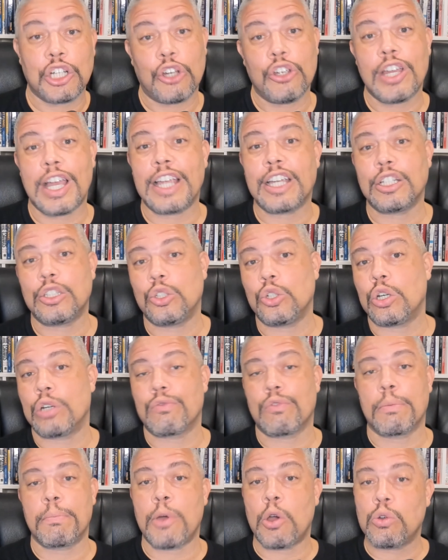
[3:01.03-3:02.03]
how you can do it
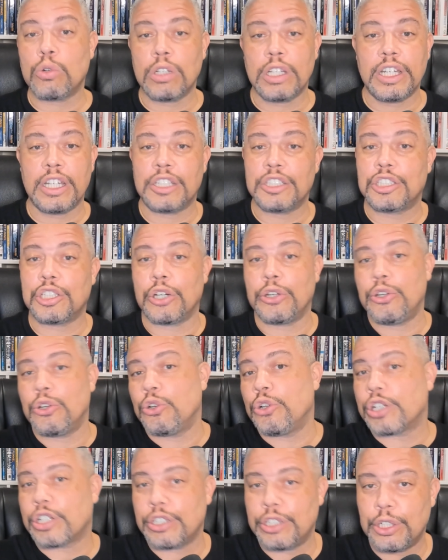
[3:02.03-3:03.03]
remotely, and show you who
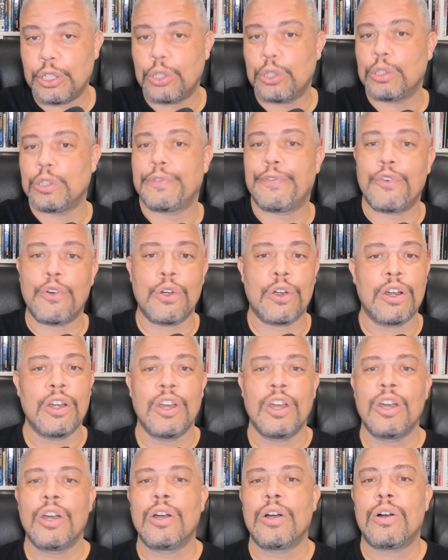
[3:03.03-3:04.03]
you can use for
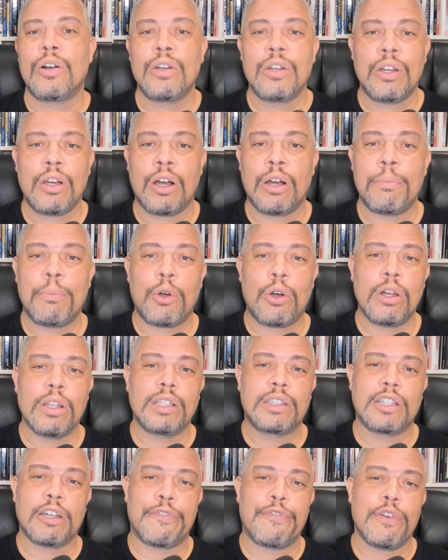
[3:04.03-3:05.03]
all the
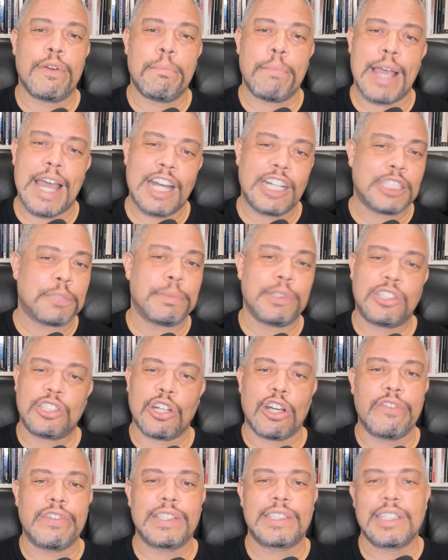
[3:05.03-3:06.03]
different management
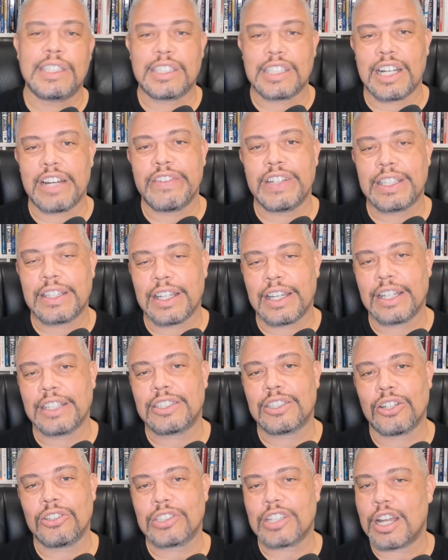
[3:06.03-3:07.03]
services and everything.
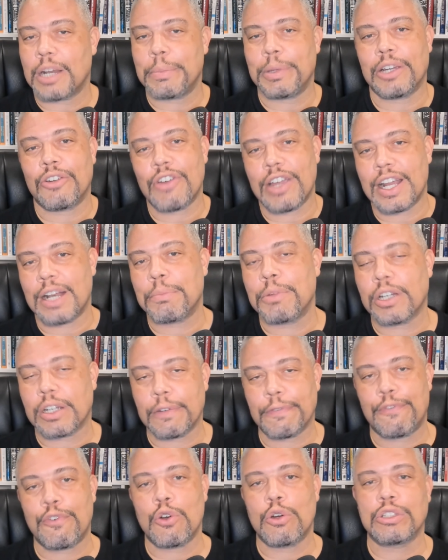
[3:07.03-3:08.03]
So it's going to be great. I'm
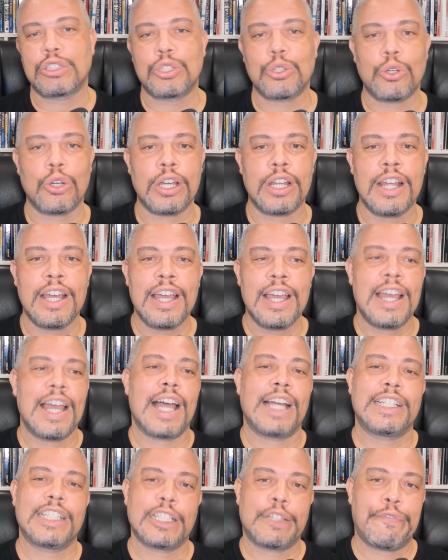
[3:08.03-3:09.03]
looking forward to it.
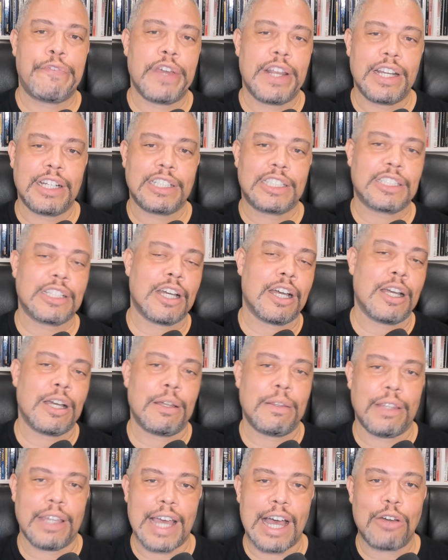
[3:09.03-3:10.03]
I just finished
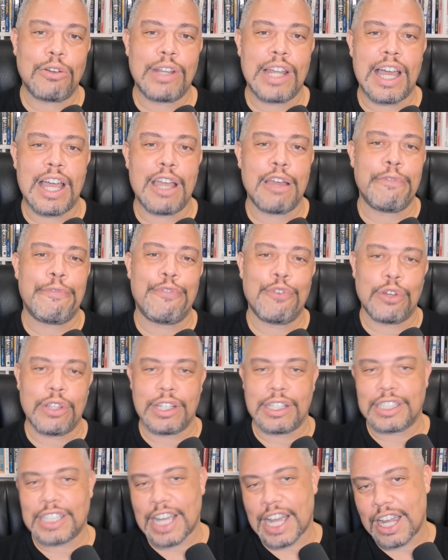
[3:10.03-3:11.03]
the outline for the
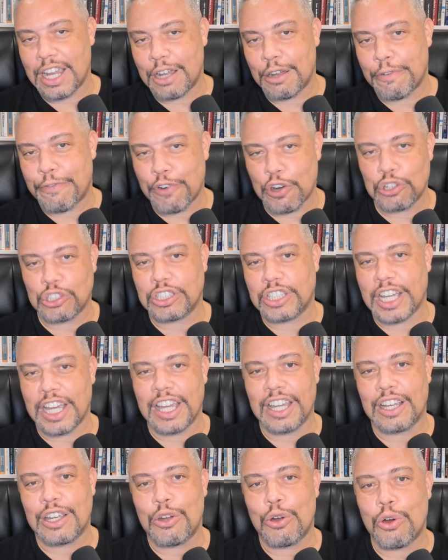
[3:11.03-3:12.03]
entire first
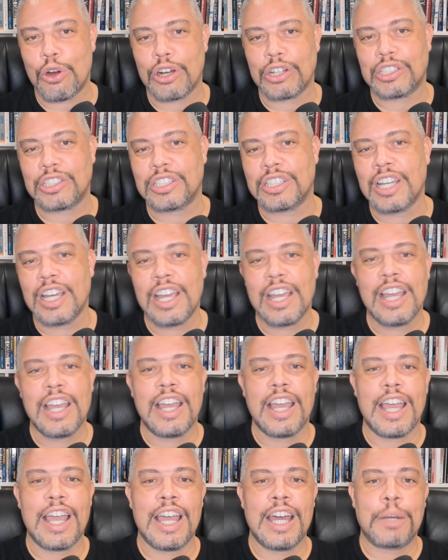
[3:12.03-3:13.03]
day course,
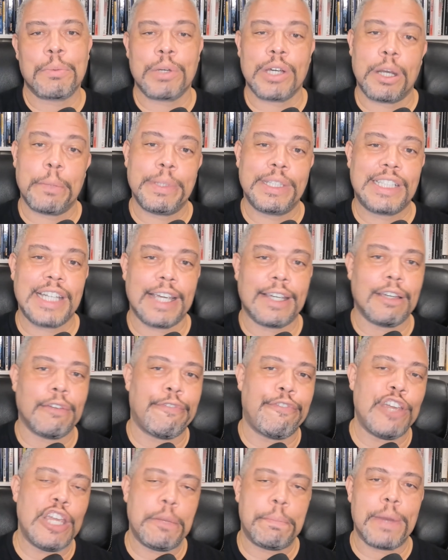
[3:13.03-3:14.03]
and I'm going to be taking
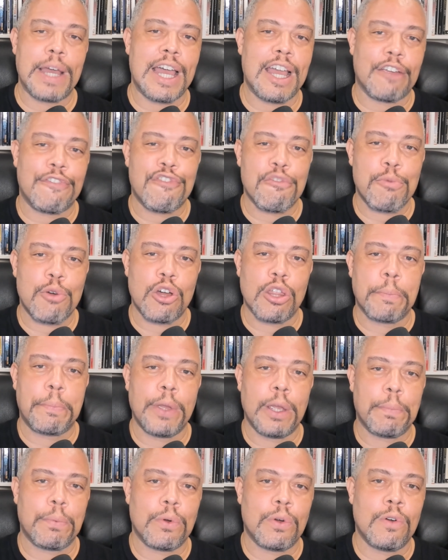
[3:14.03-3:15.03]
feedback from all the
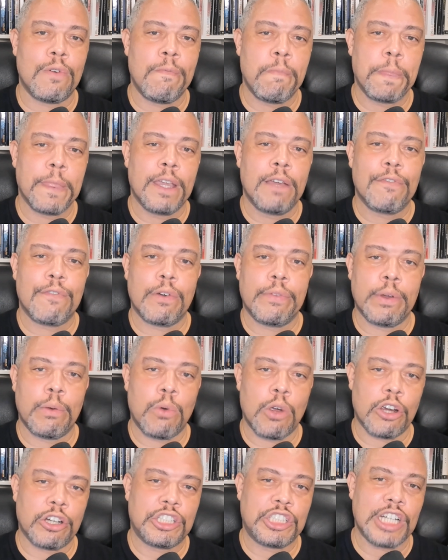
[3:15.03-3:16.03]
people from the
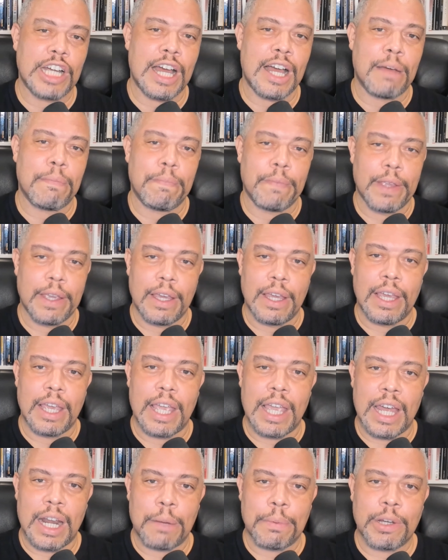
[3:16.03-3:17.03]
workshop,
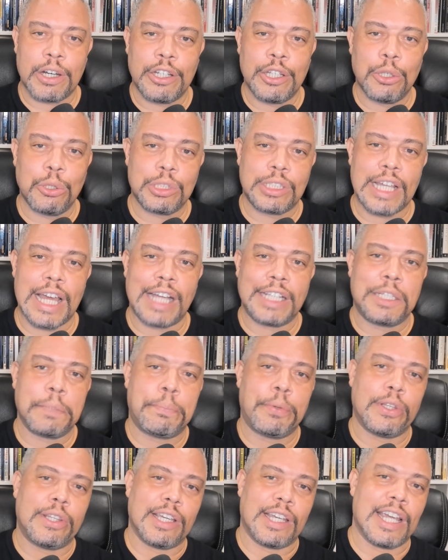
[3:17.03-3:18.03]
and I'm going to use that to
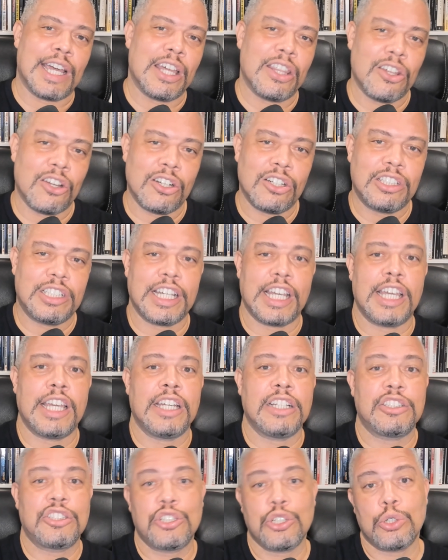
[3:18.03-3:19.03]
put together
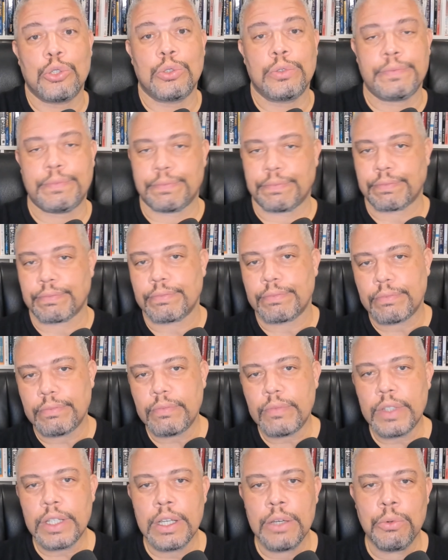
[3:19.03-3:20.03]
day 2,
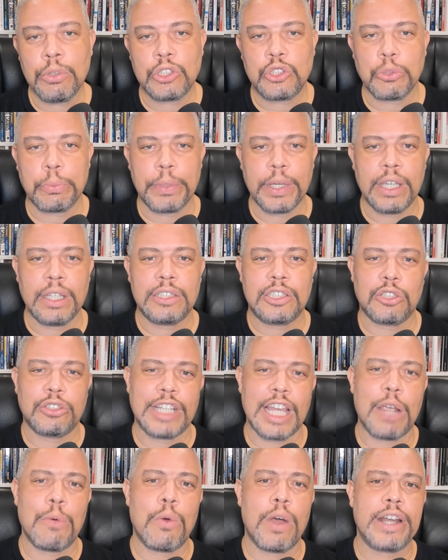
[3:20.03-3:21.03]
which will be, so
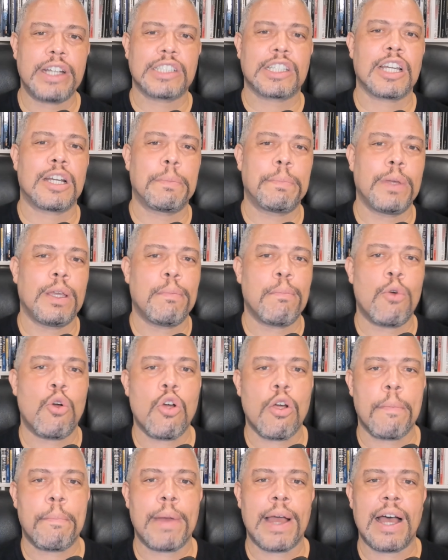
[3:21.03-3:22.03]
day 1 is going to be
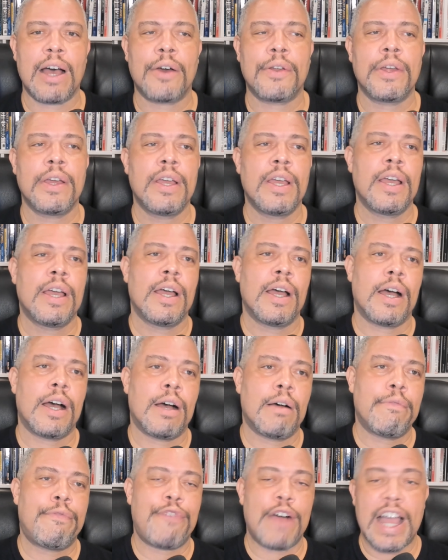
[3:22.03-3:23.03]
more about
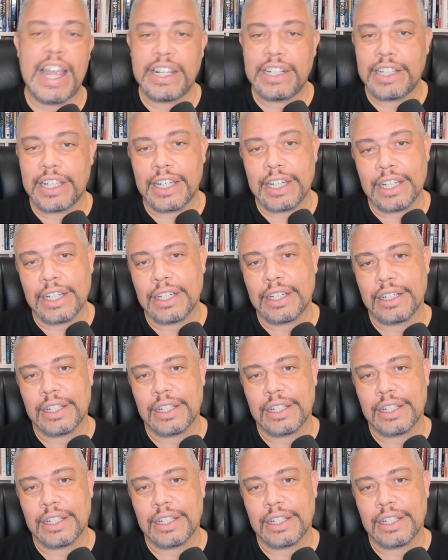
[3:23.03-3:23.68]
locating